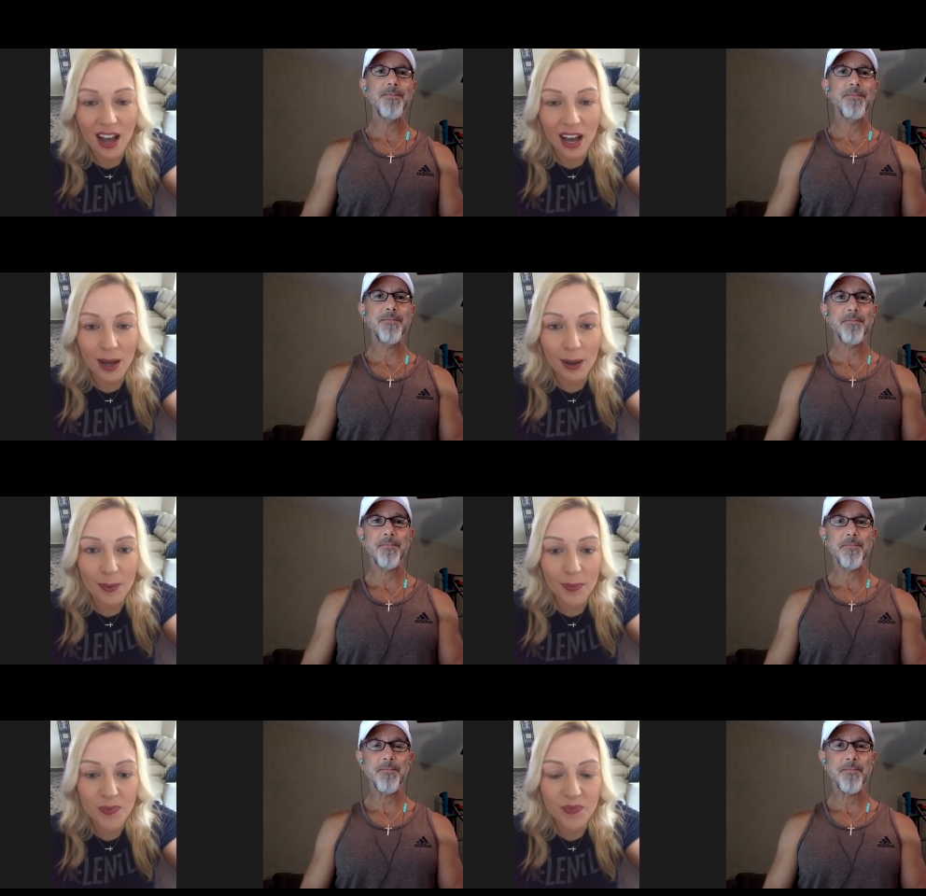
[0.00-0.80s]

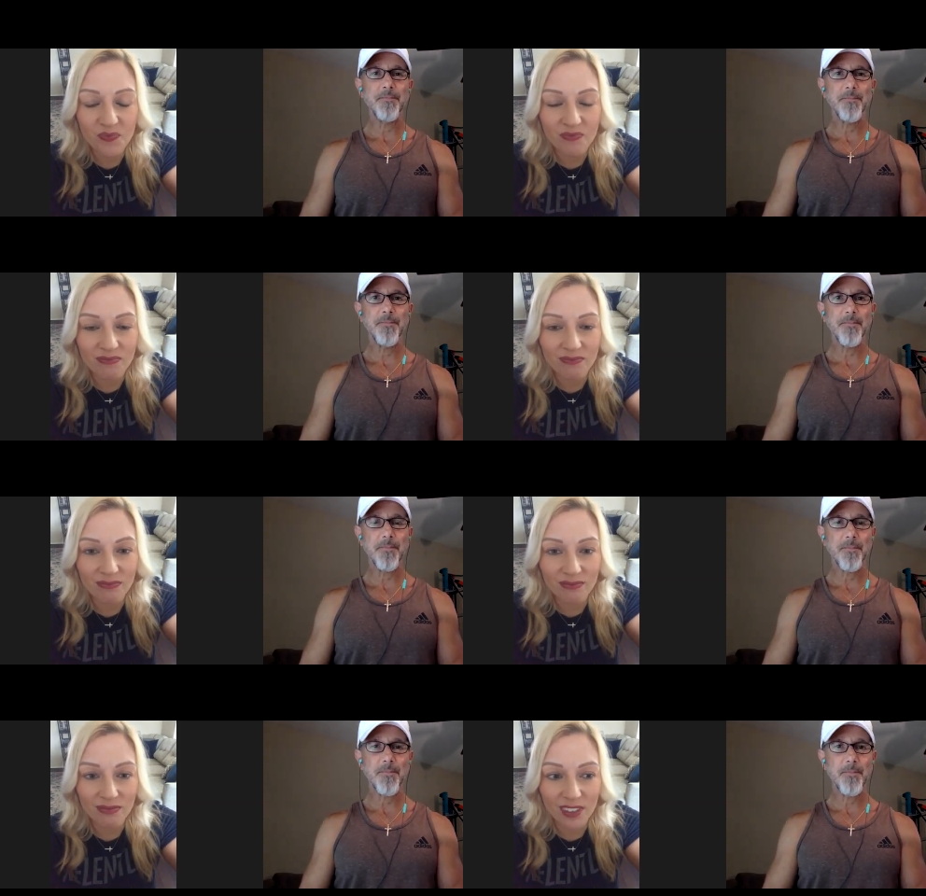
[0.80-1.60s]
Speaker 1: Um,
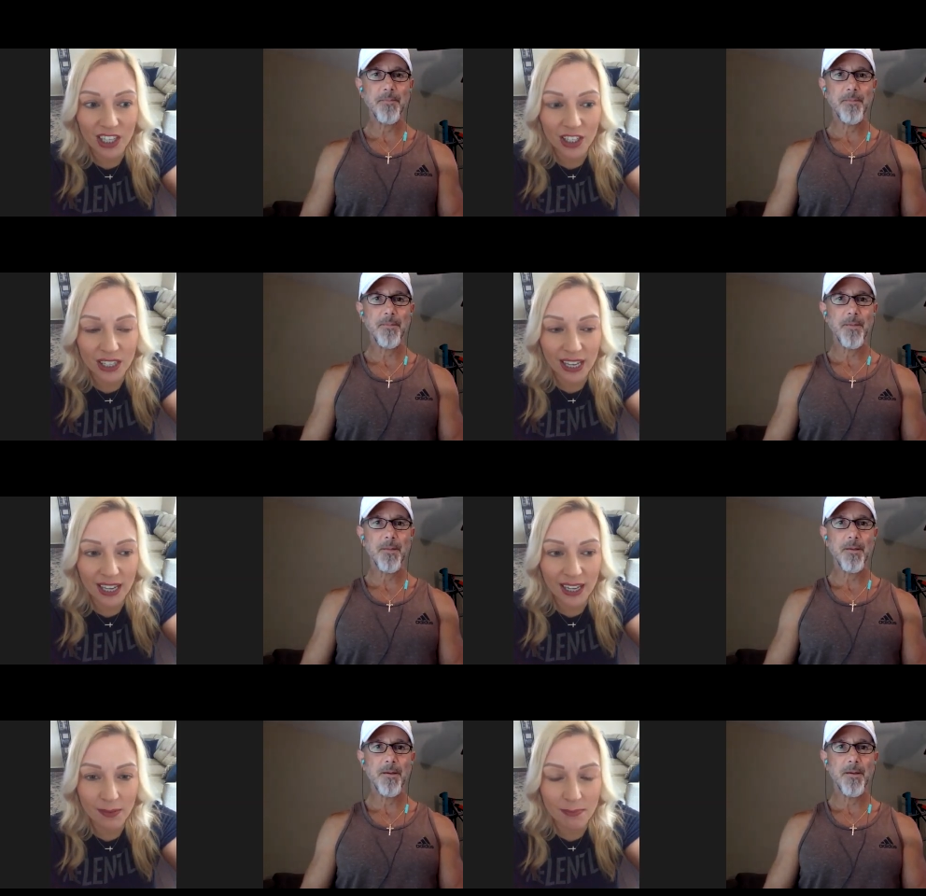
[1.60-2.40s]

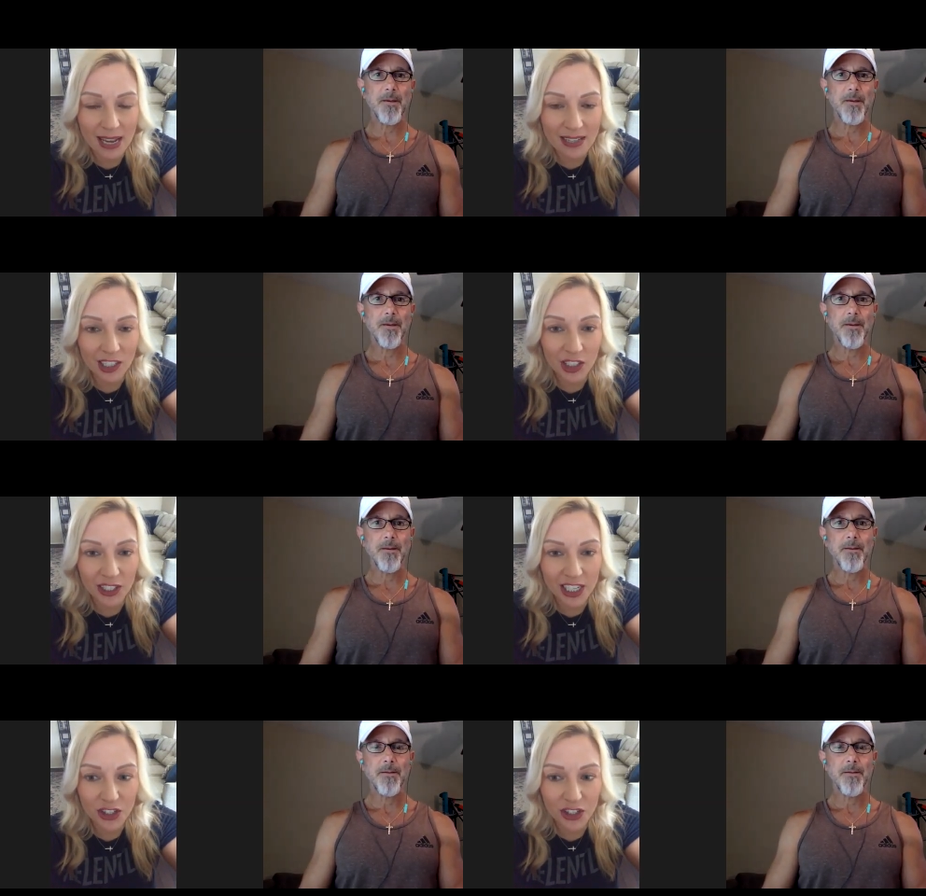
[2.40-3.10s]
and basically